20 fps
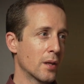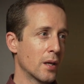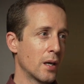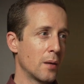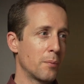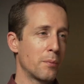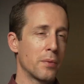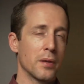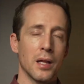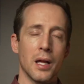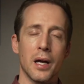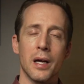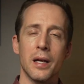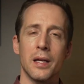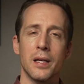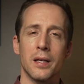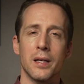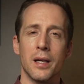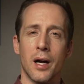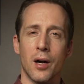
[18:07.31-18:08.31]

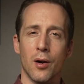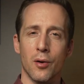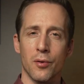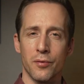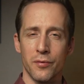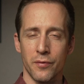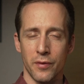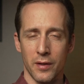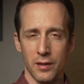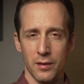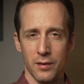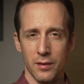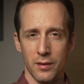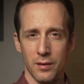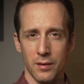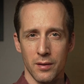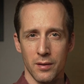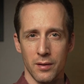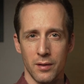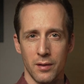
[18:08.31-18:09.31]
applying our
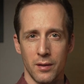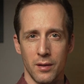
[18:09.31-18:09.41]
faith